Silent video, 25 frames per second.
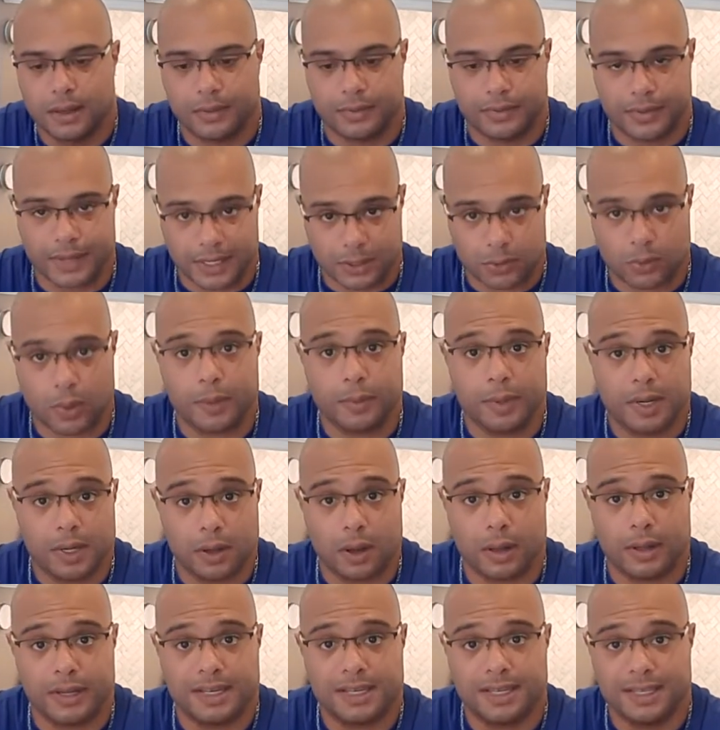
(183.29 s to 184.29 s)
That's why we
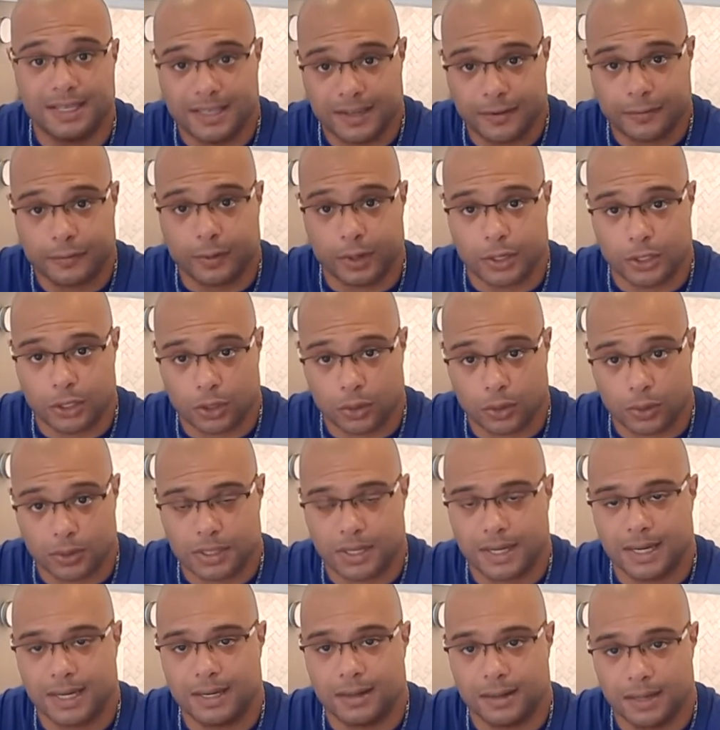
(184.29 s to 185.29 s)
call it differentials.
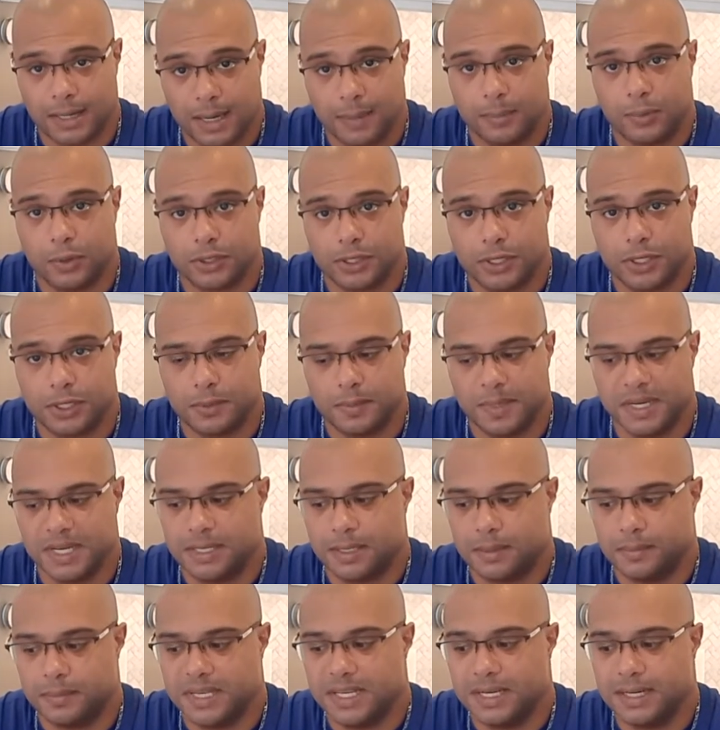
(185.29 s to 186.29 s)
It enables the speed
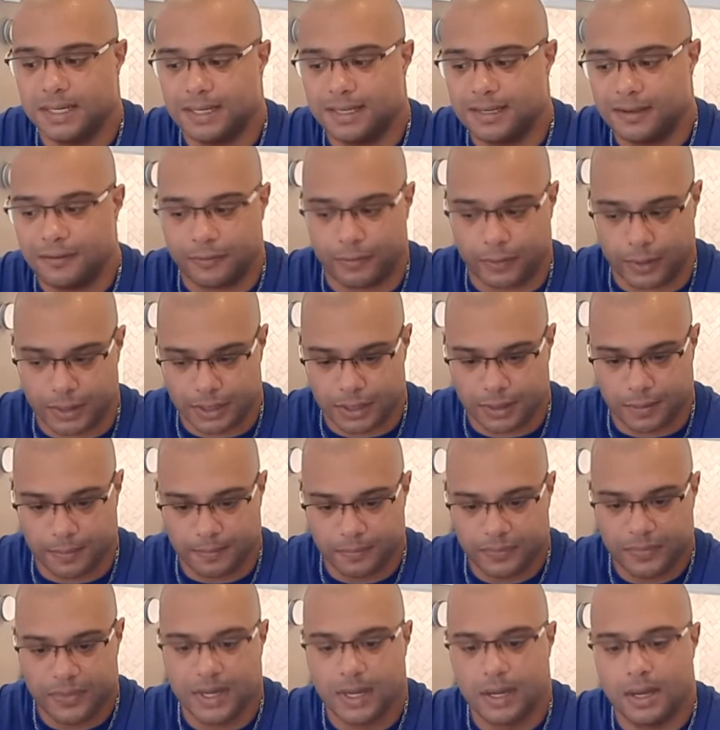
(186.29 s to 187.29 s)
to be different.
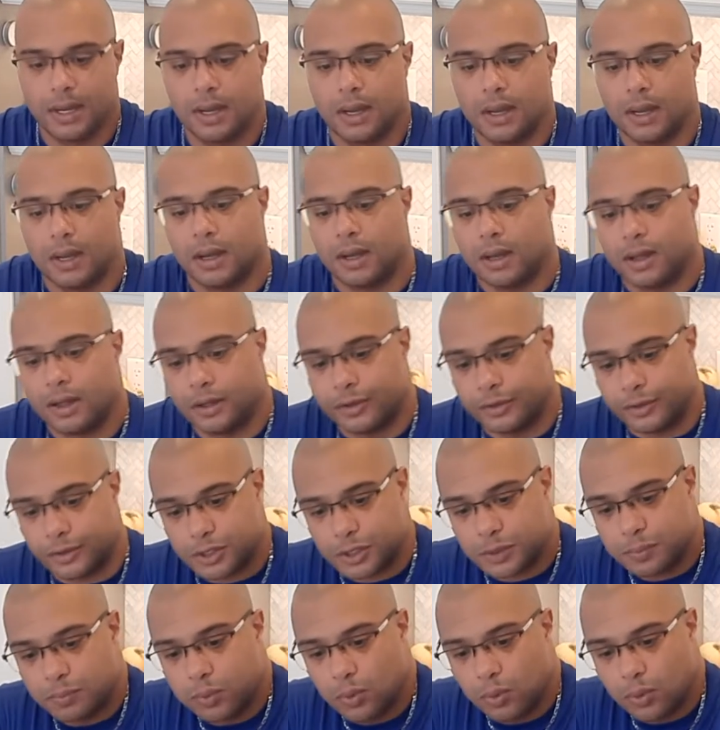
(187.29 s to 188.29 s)
The
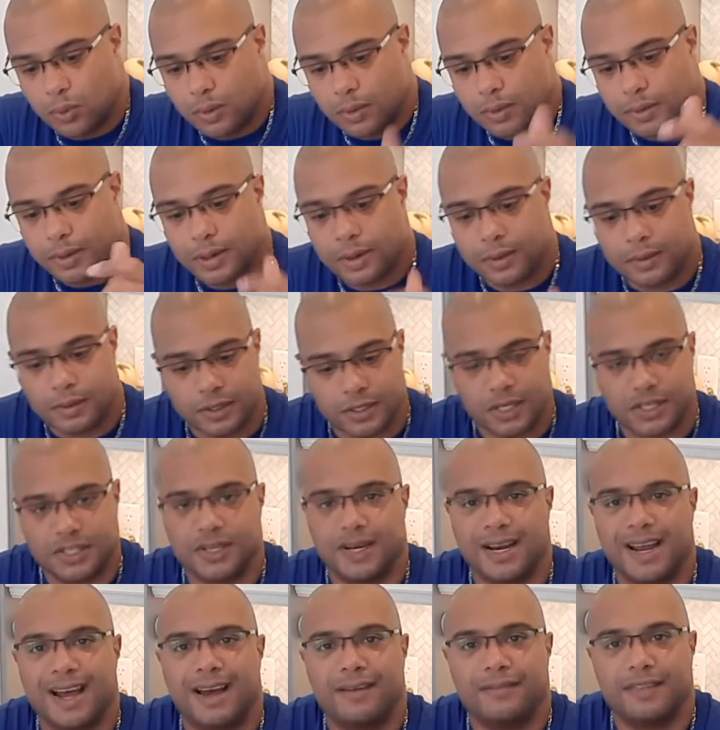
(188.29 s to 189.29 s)
spool
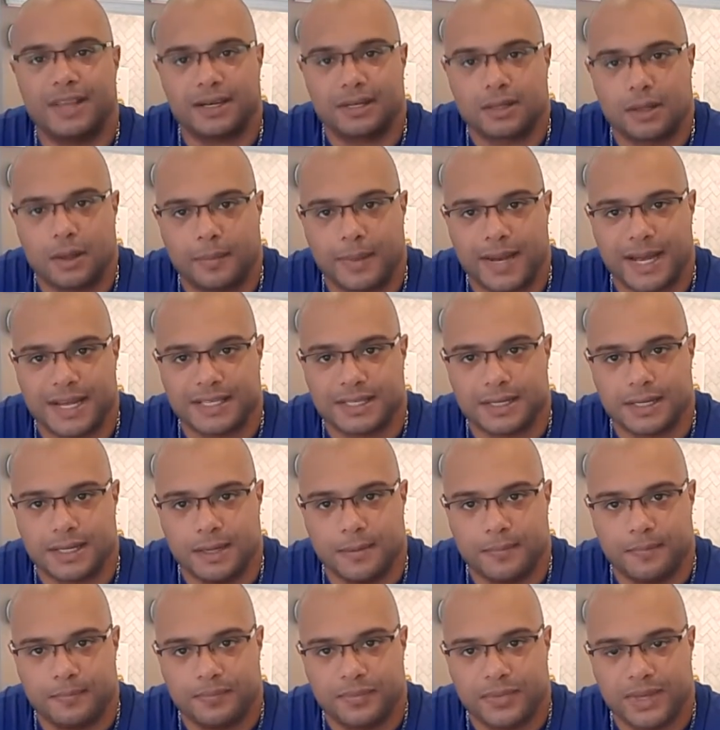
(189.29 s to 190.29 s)
doesn't have that
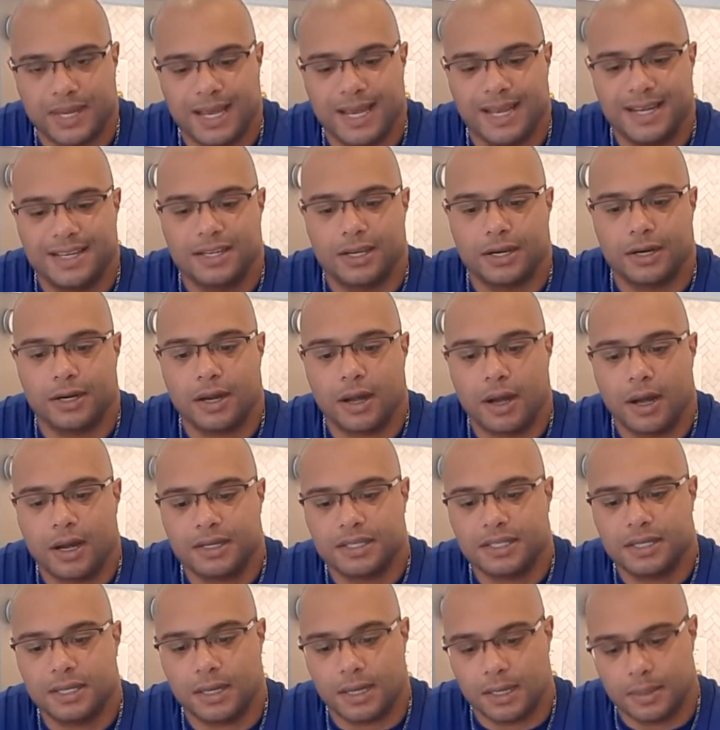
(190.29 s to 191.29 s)
capacity.
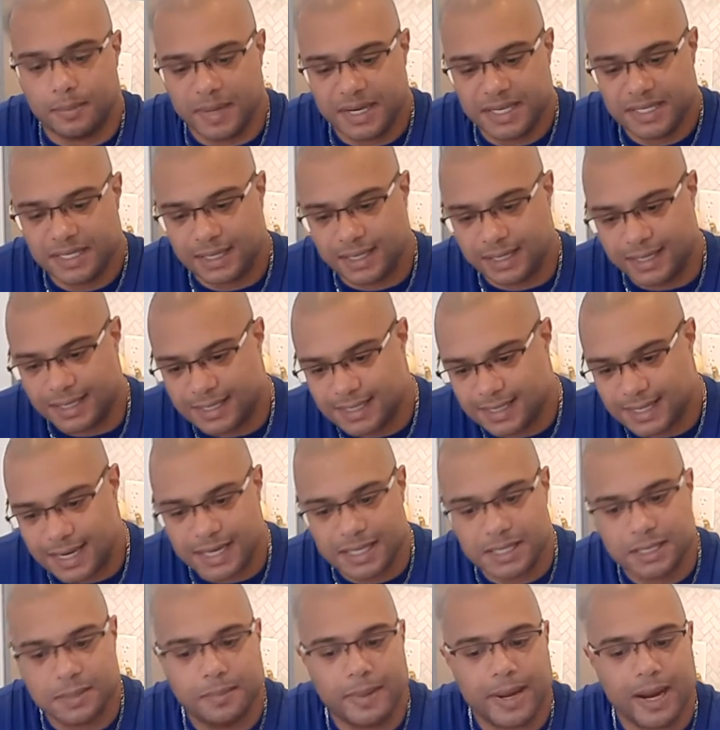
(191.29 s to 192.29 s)
It basically
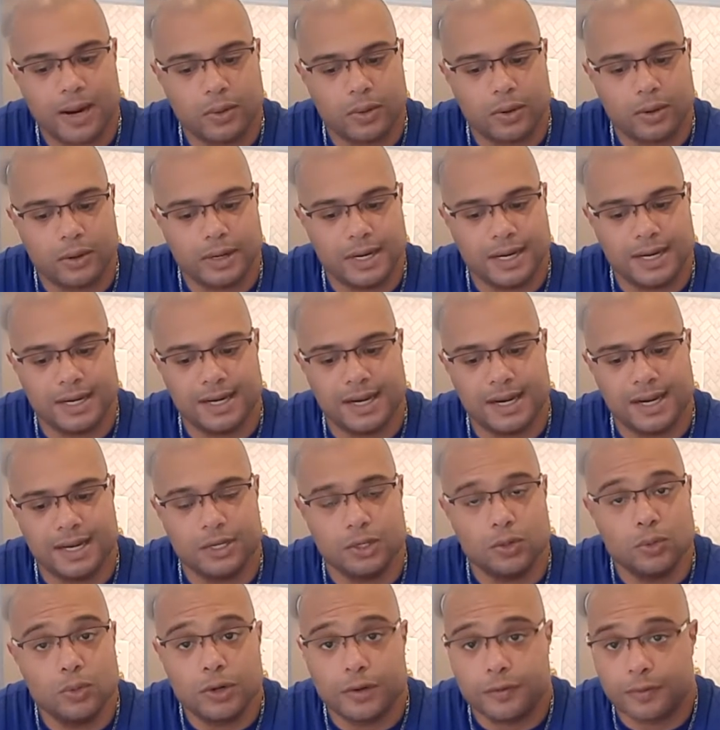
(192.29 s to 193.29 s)
sends power in a
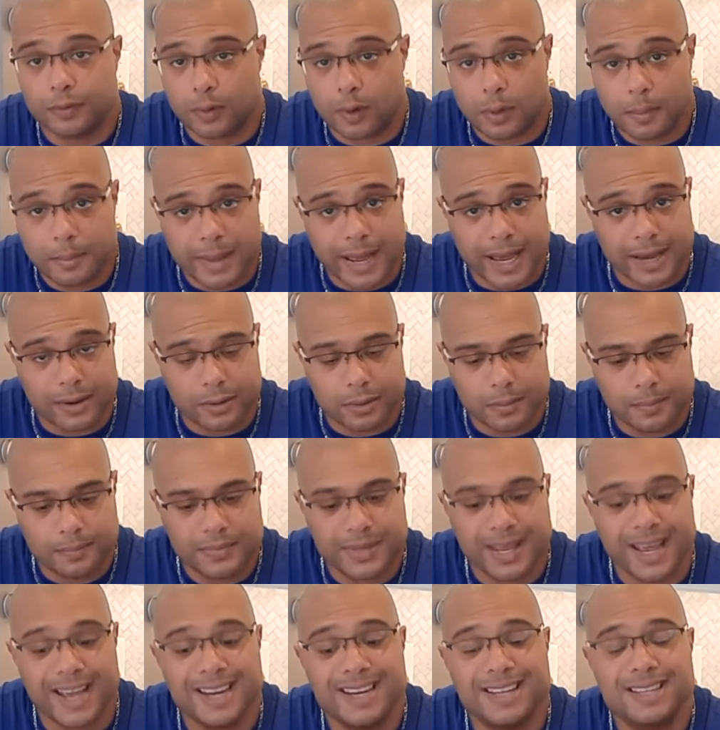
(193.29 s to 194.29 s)
uniform manner,
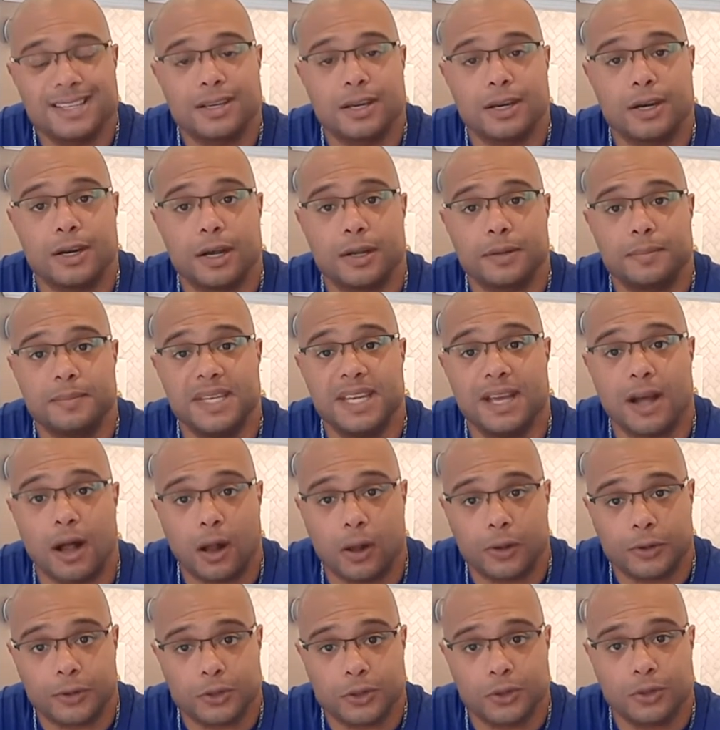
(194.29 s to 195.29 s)
and it cannot be
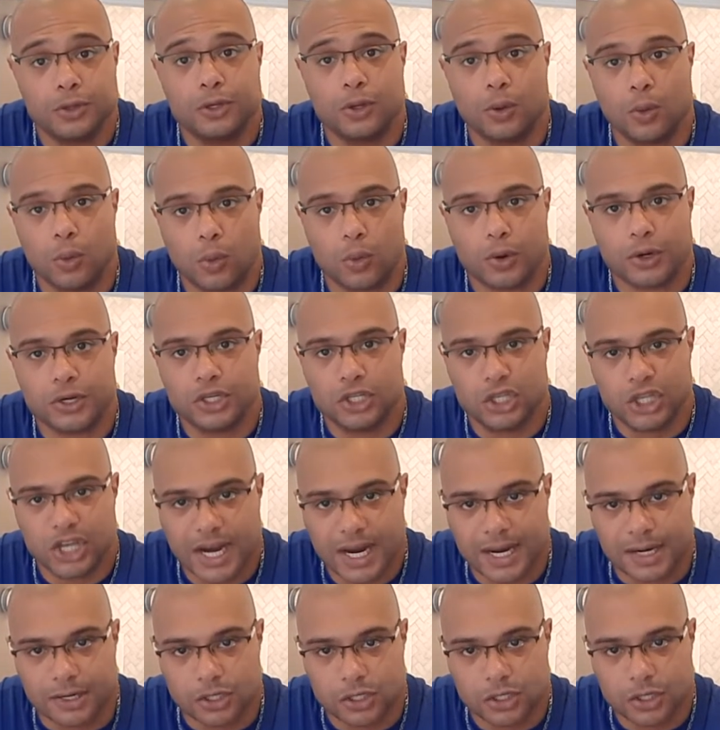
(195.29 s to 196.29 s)
altered or
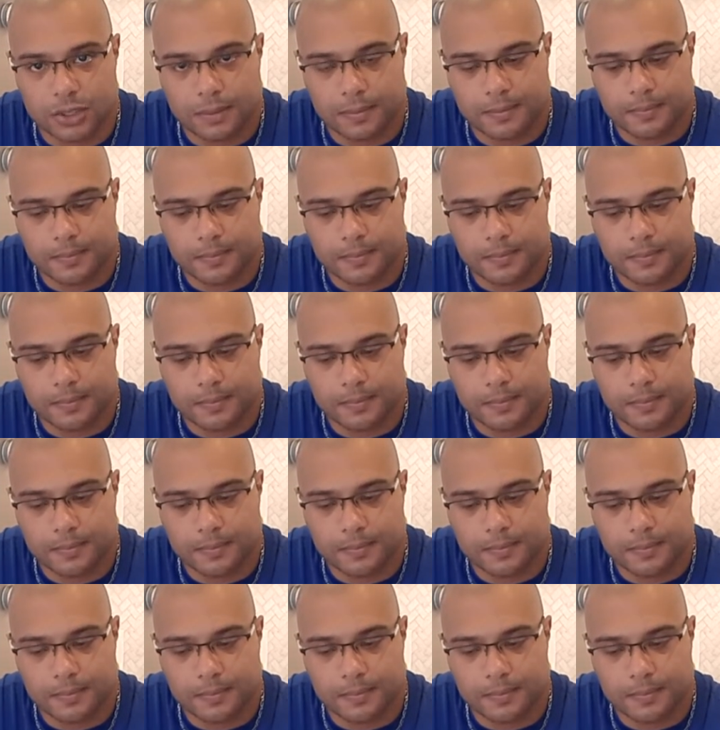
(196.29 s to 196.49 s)
changed.